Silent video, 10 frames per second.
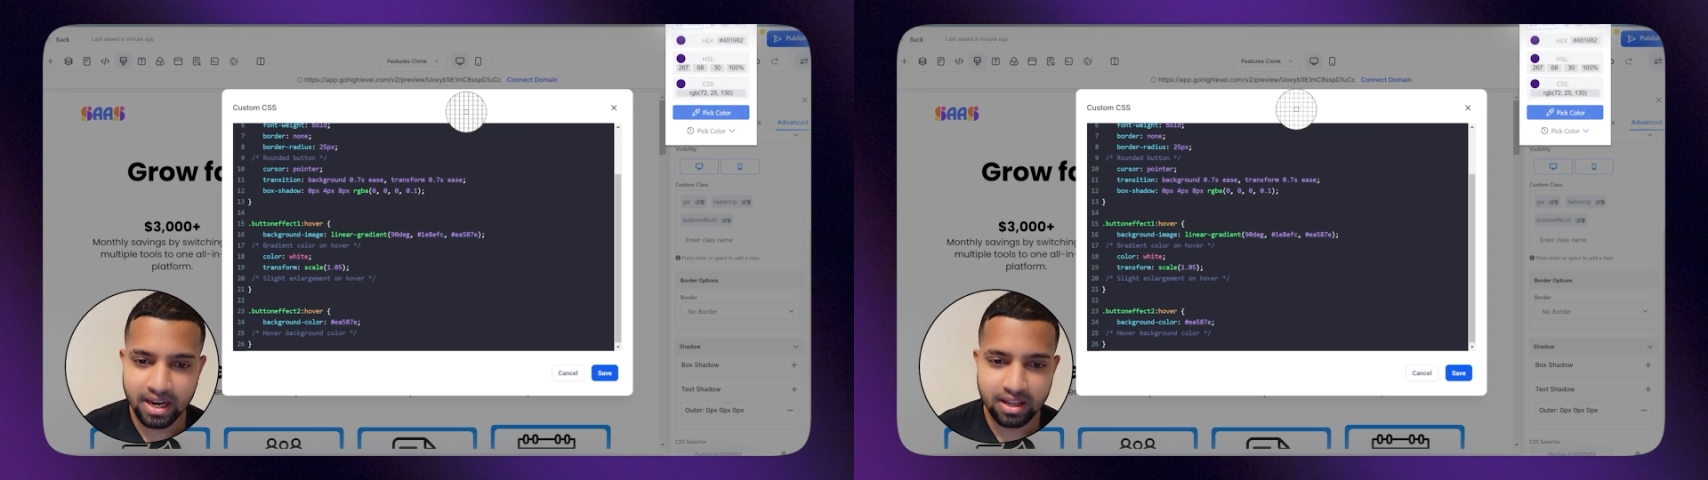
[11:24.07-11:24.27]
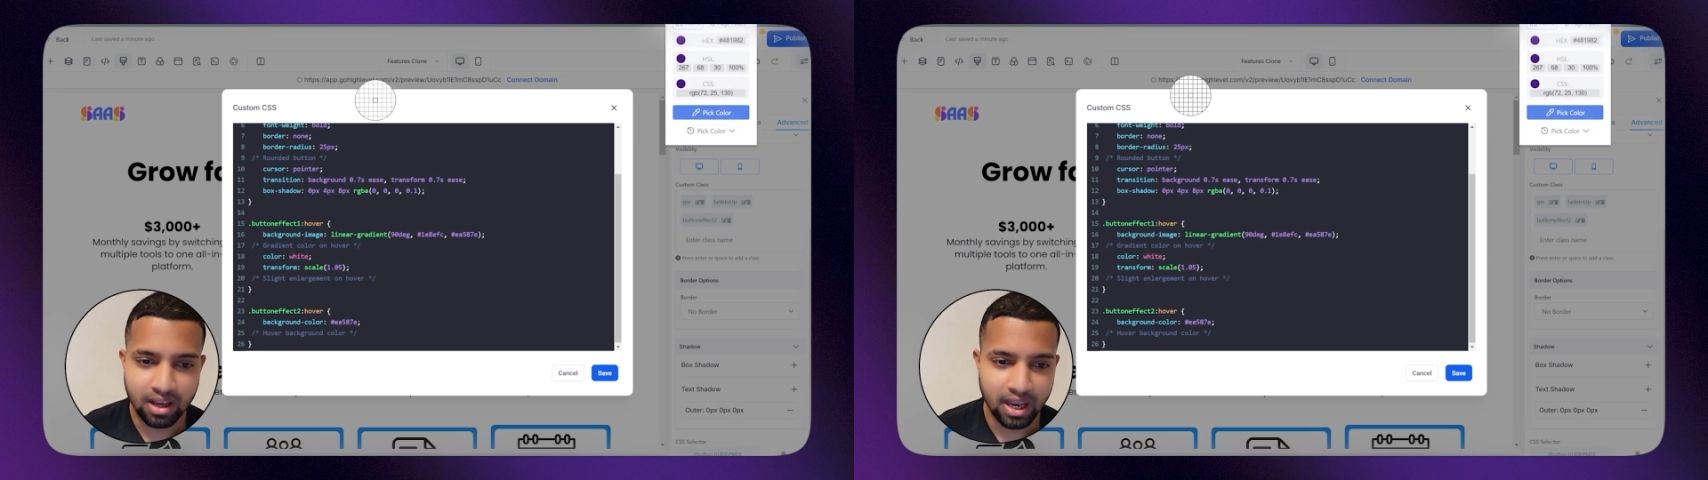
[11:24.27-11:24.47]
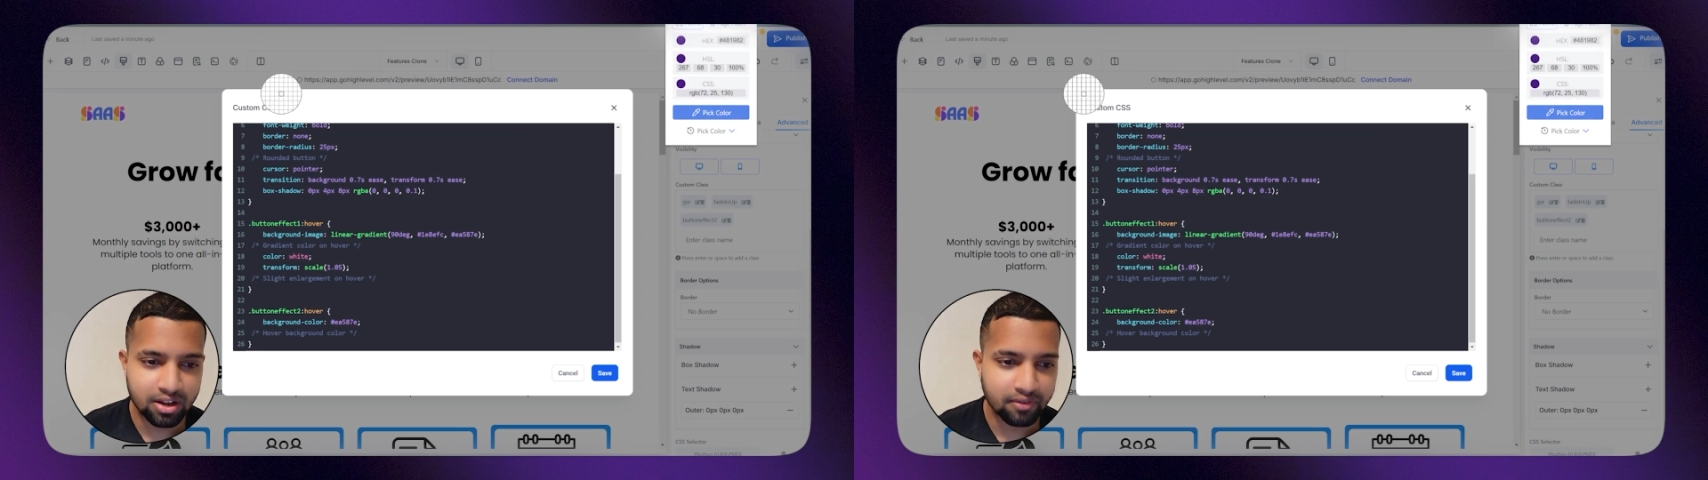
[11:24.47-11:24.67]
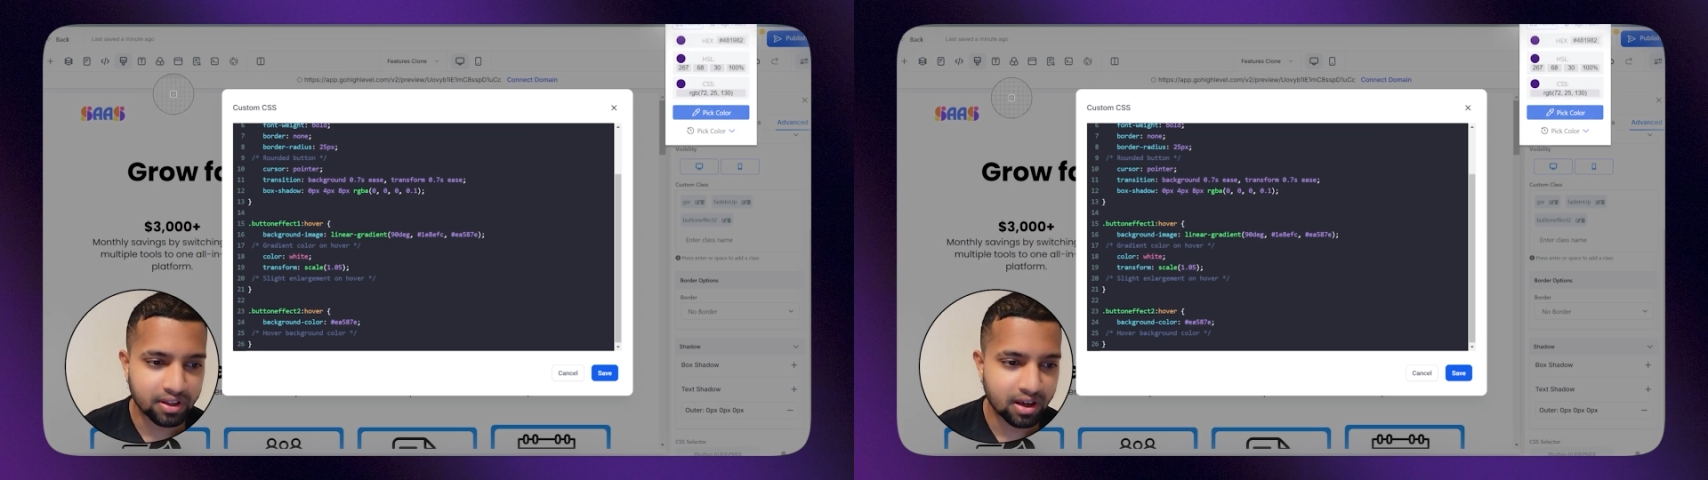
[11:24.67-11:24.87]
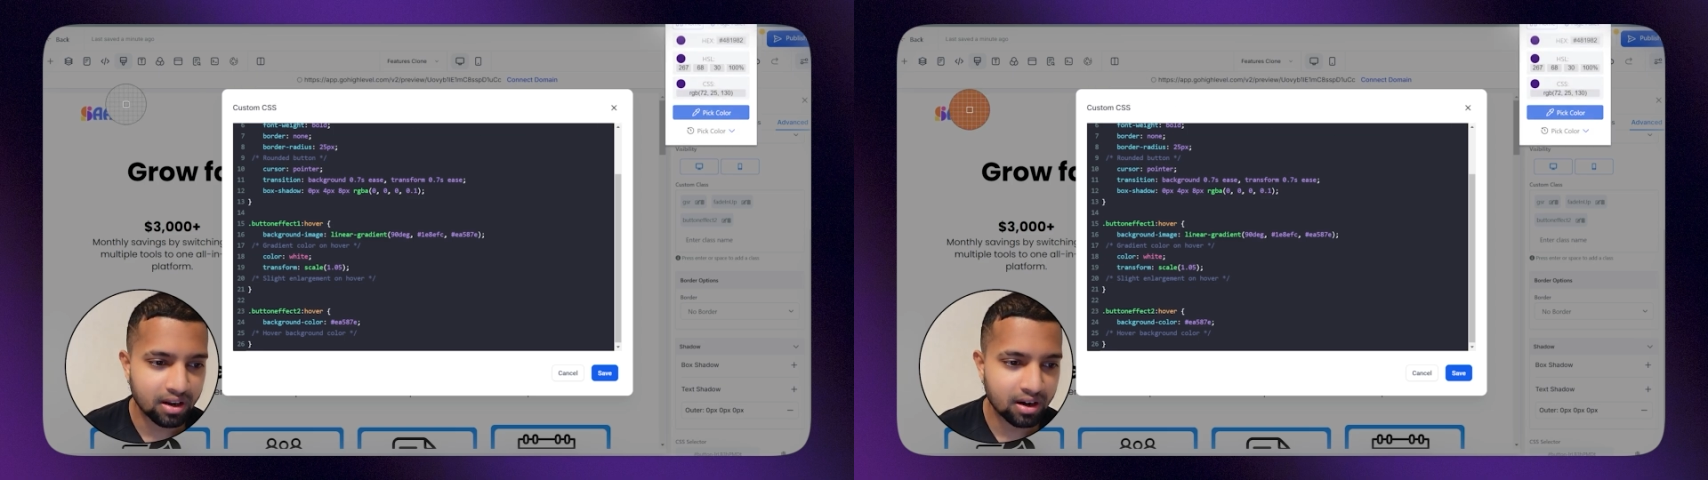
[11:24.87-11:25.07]
any of
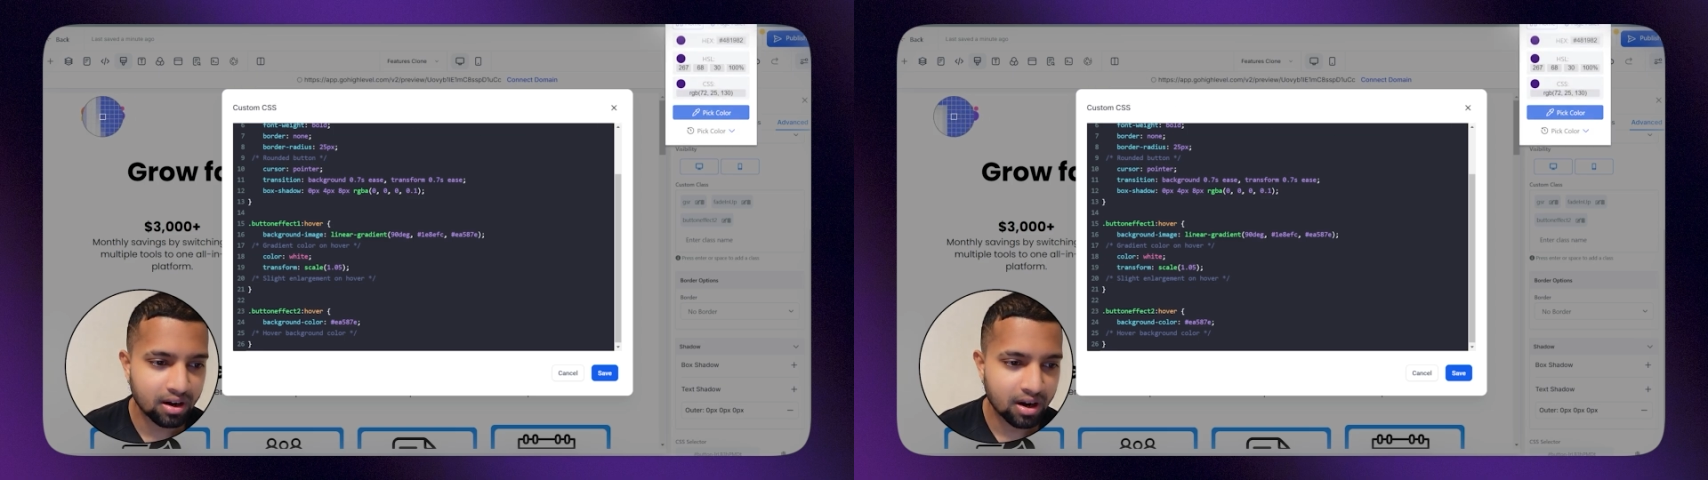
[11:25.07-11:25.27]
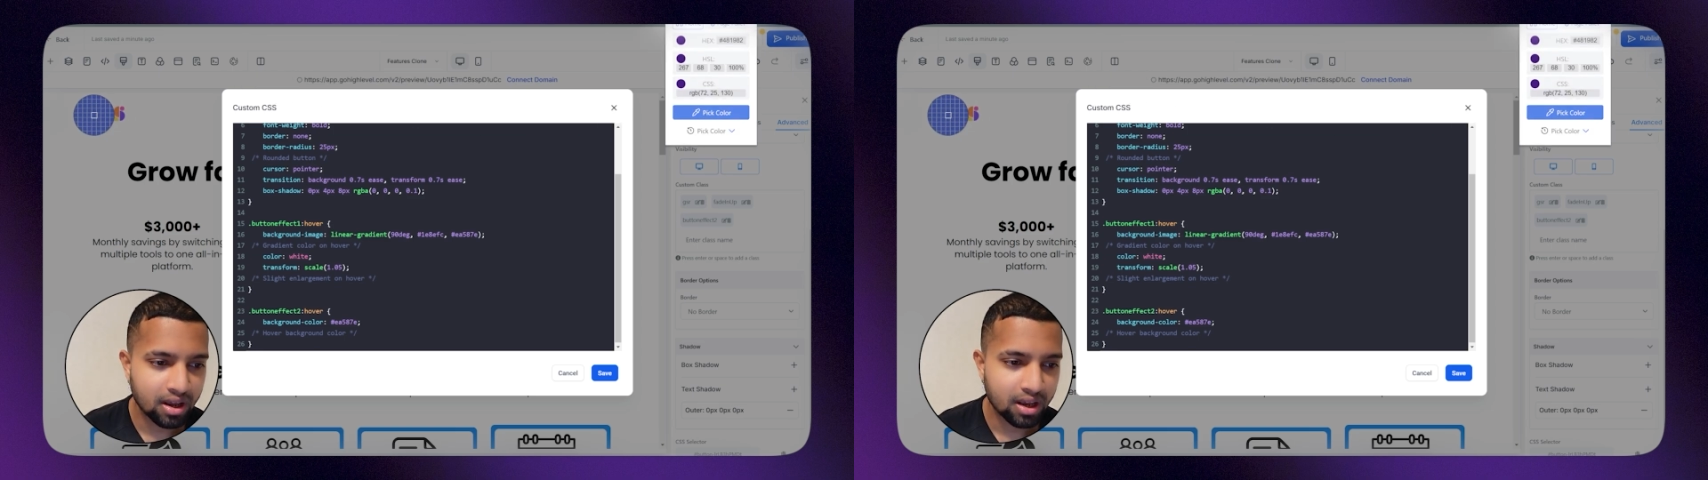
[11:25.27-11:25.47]
the color.